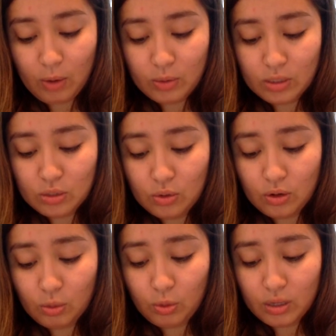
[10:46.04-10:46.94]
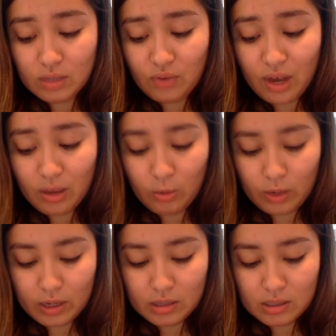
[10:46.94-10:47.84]
And that way was north, where his
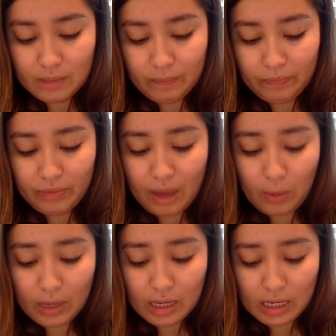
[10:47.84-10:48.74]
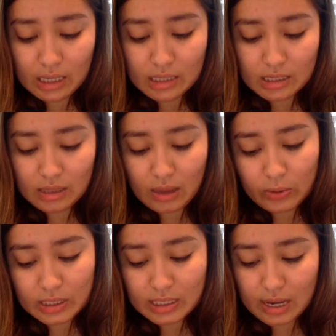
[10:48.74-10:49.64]
father was, and that way
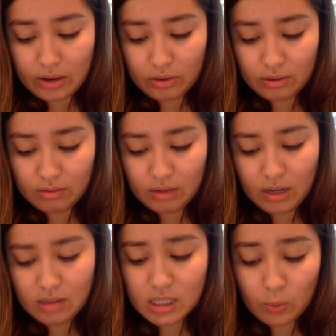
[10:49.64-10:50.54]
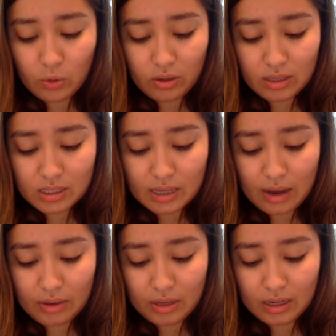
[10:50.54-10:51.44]
east, and that way south, and
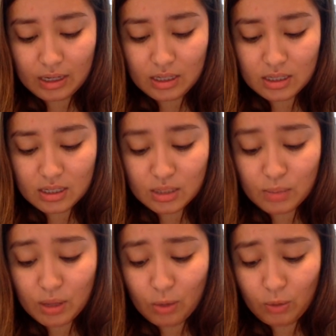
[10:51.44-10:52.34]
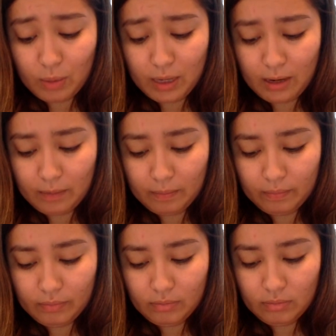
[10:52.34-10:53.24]
somewhere in the south and east his mother would
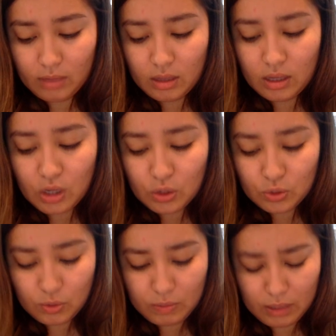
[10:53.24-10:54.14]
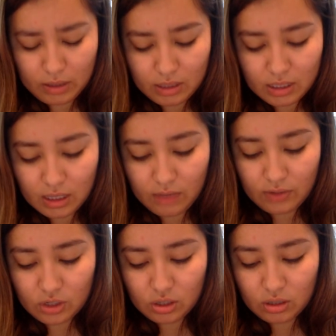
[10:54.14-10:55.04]
be. The news would be
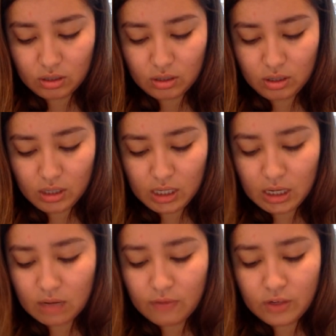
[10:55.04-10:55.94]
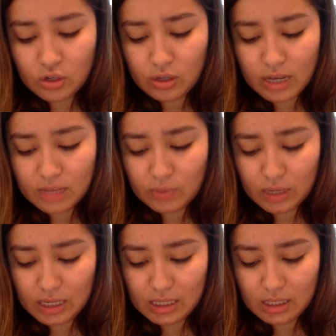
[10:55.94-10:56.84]
on the television. He could
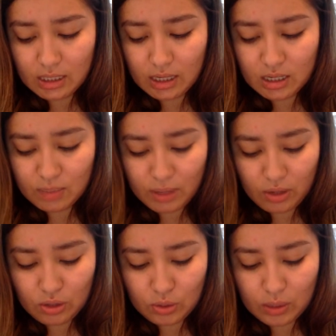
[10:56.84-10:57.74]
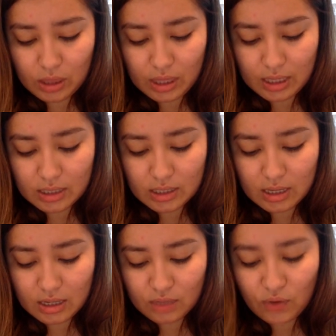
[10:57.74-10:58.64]
visualize more easily his mother doing
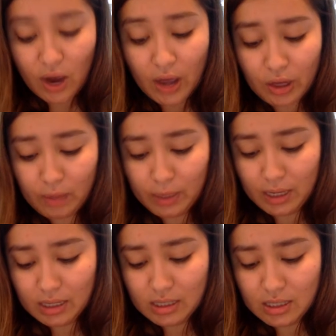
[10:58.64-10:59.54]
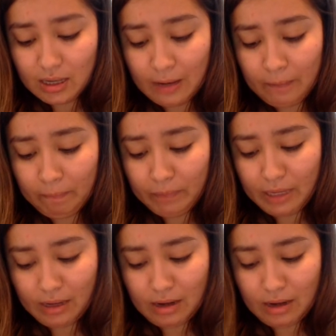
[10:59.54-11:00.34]
things than his father because